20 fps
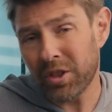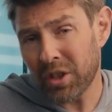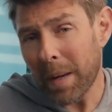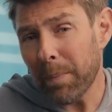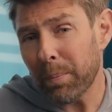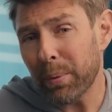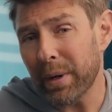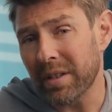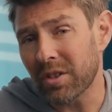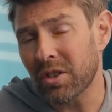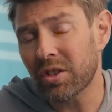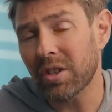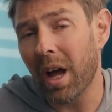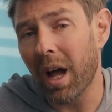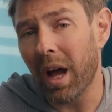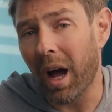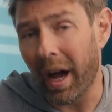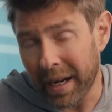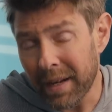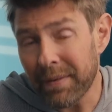separates
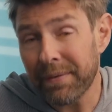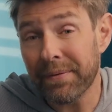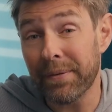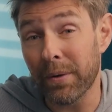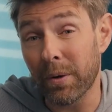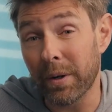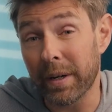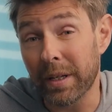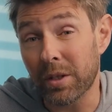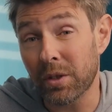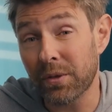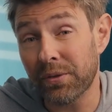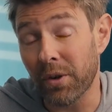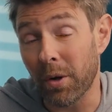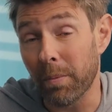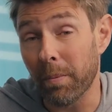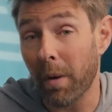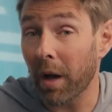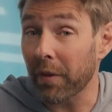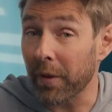iFootage
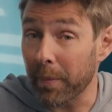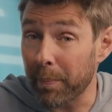from other